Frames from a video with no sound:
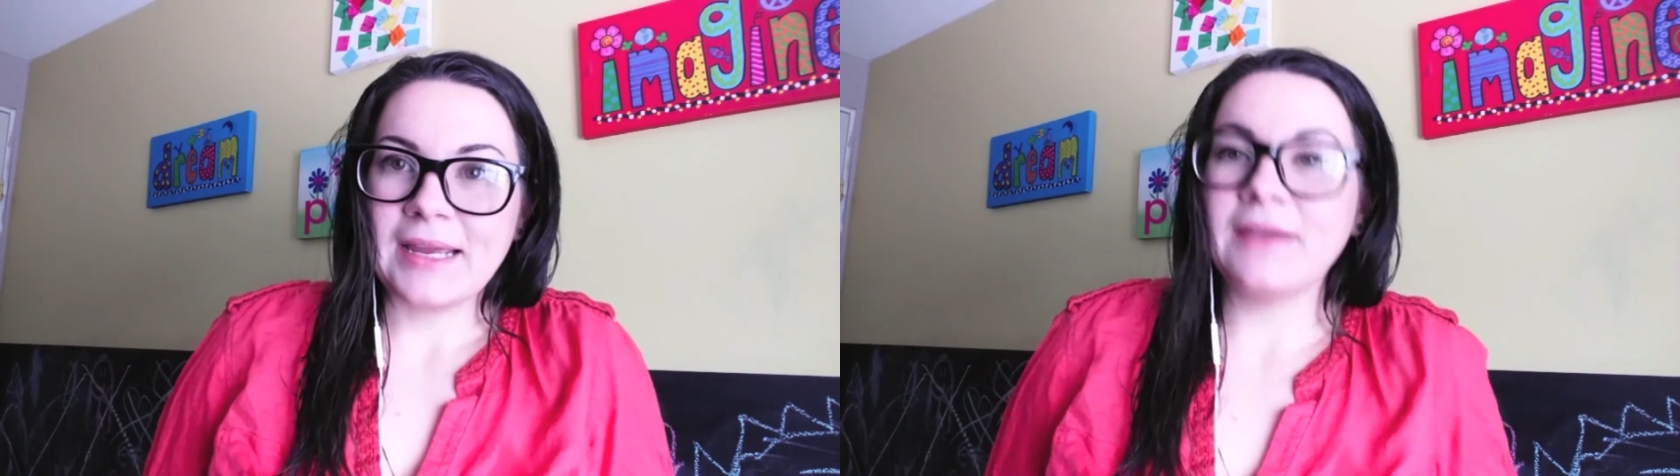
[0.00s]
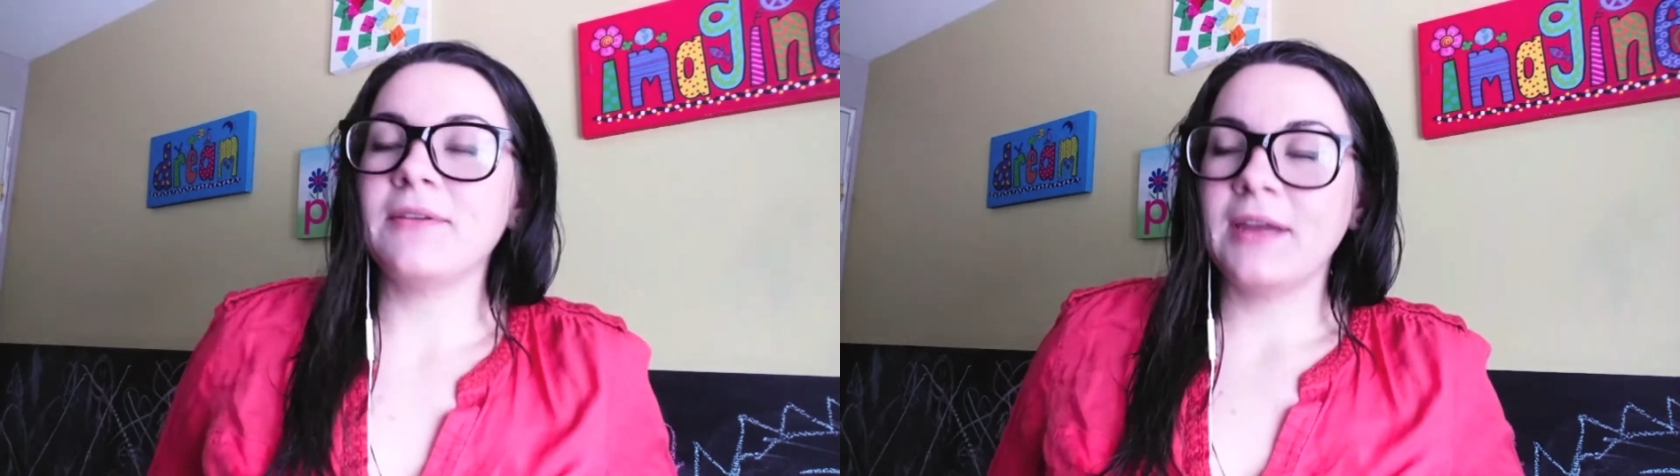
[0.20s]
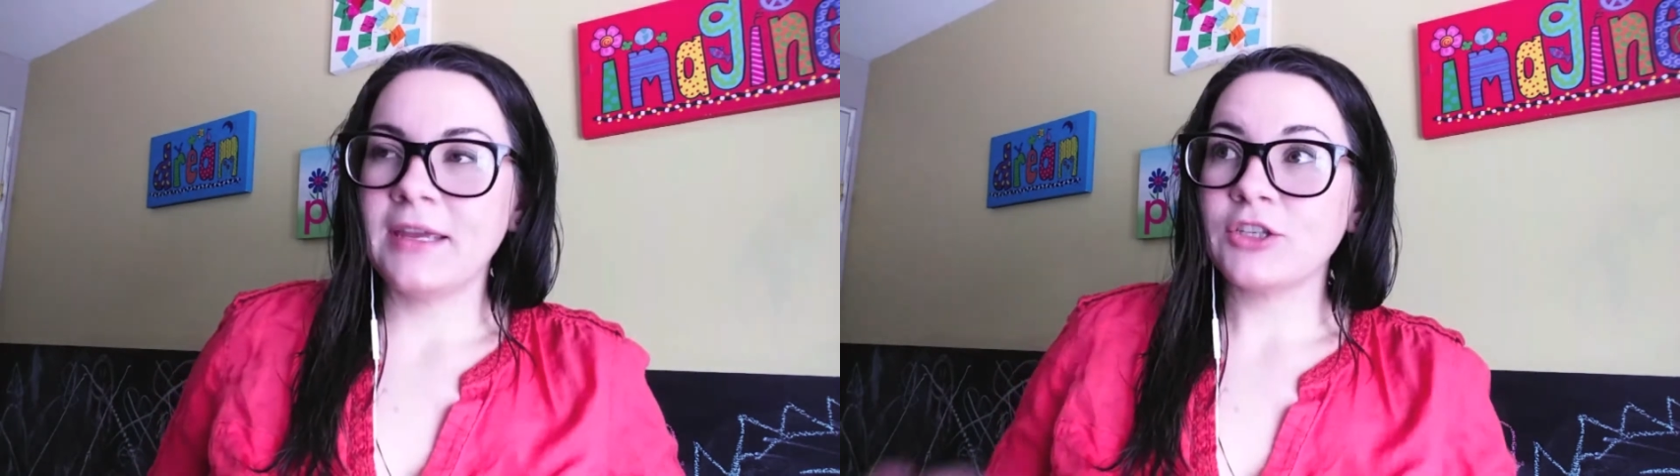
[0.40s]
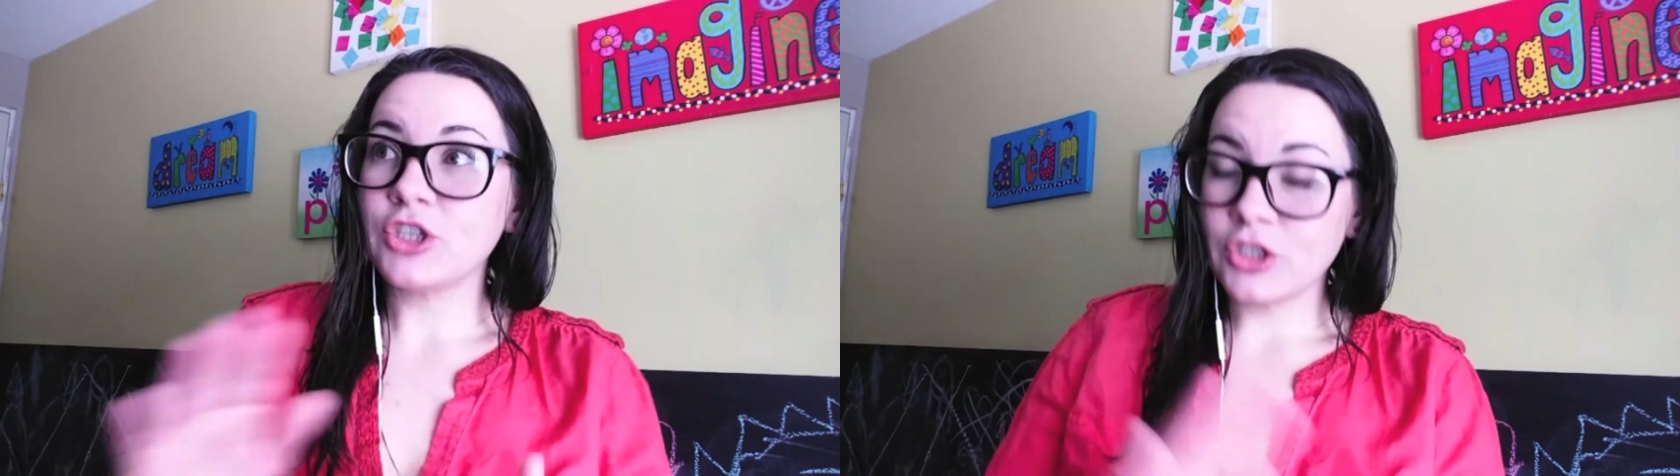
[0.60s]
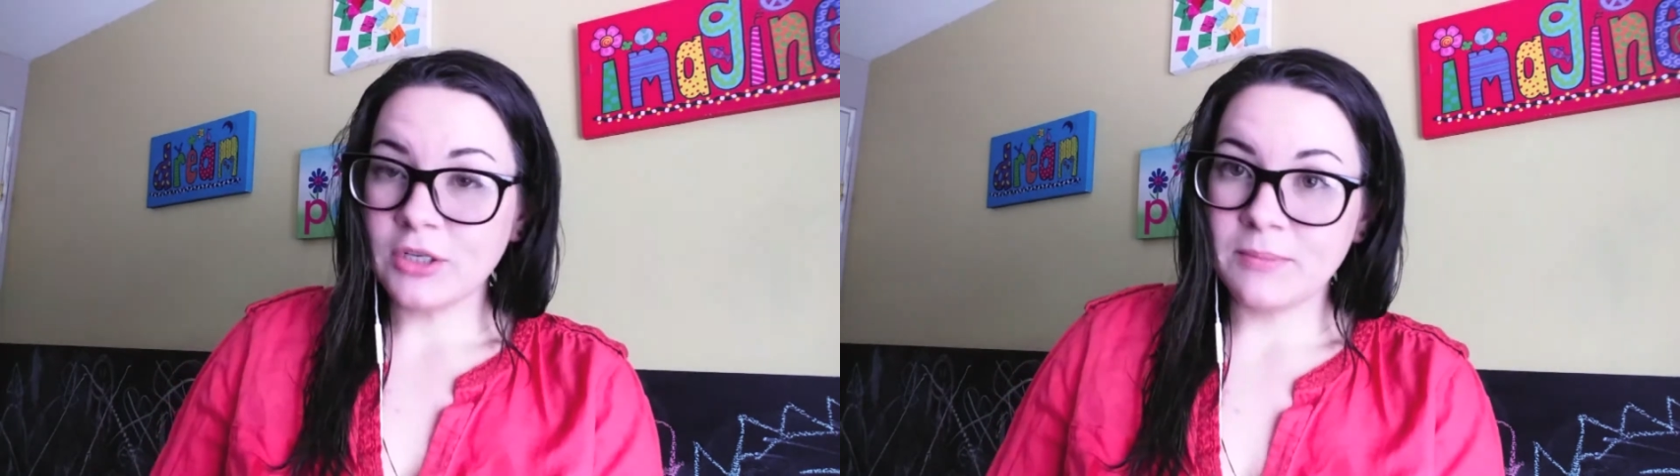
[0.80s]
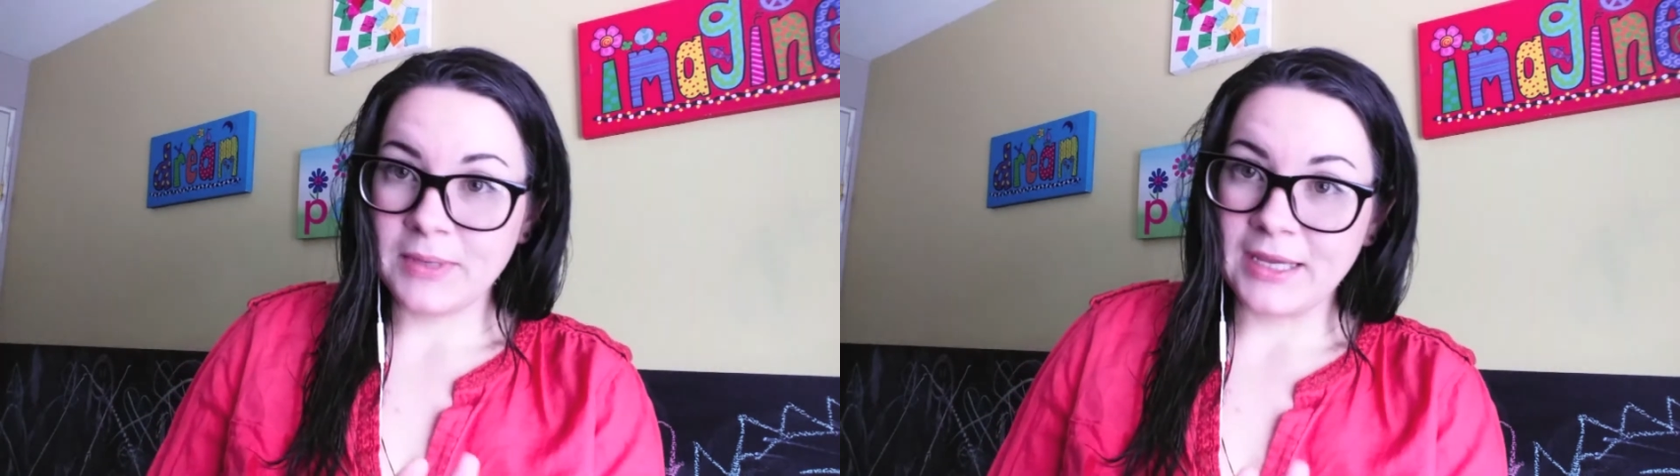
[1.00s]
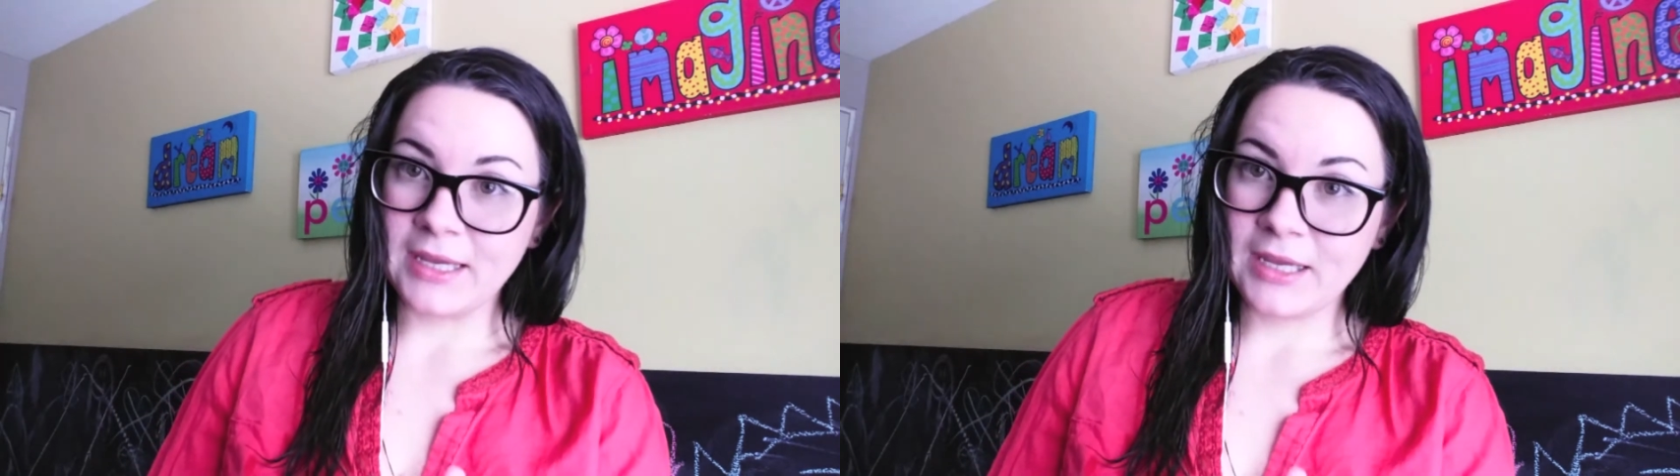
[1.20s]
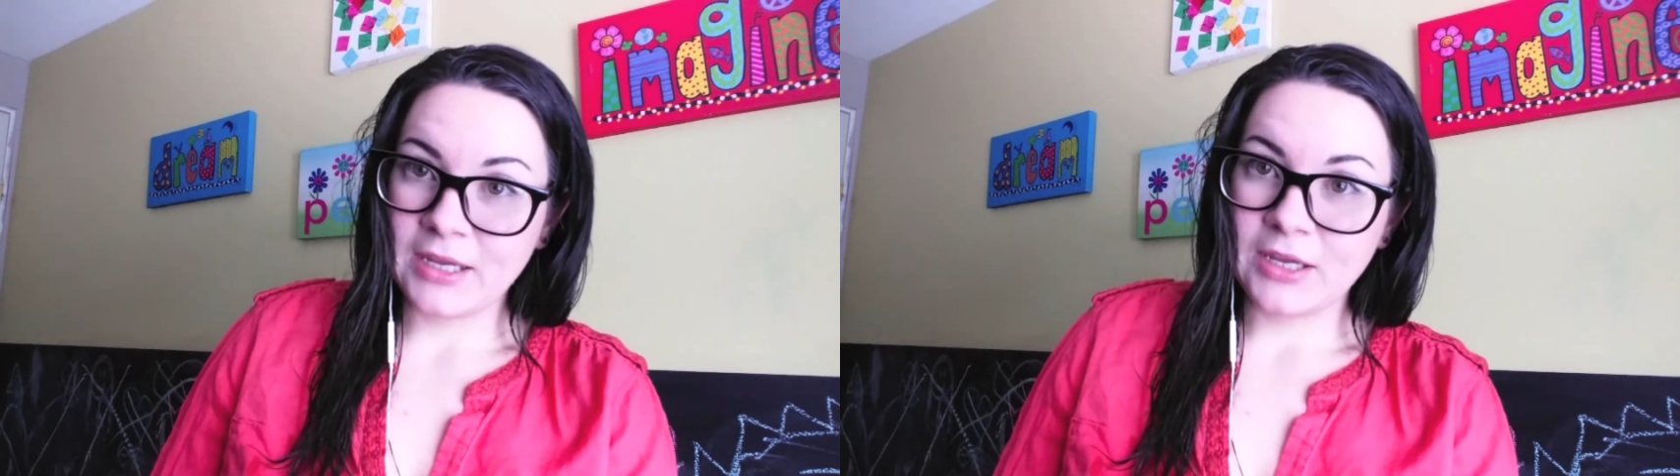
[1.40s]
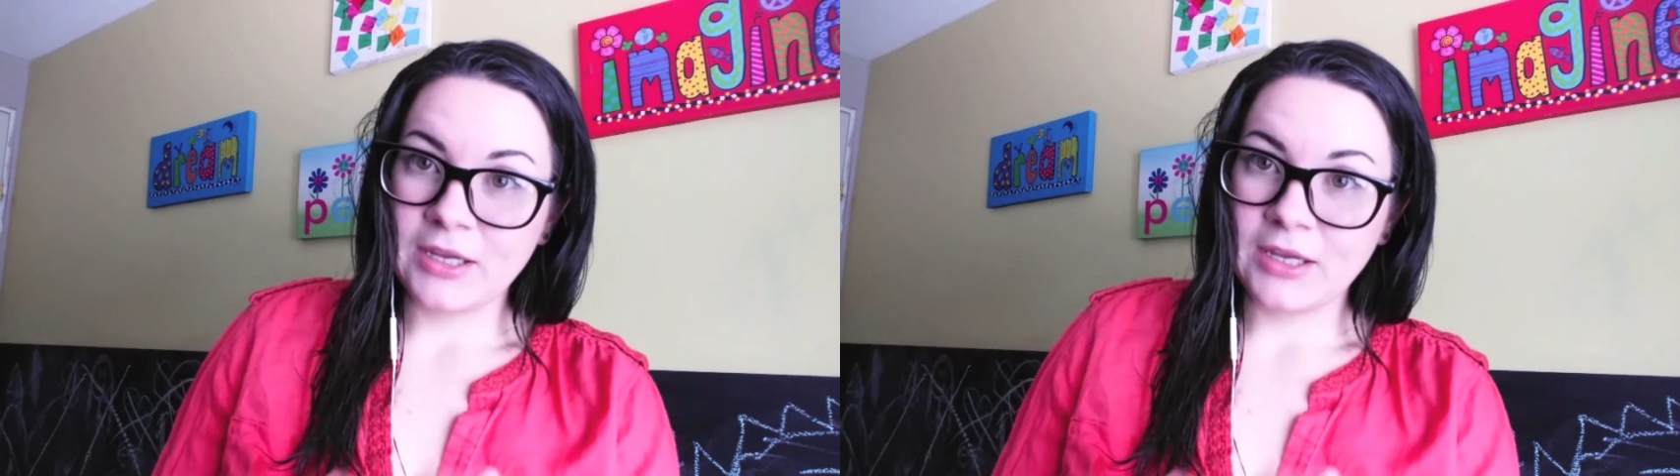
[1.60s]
it should be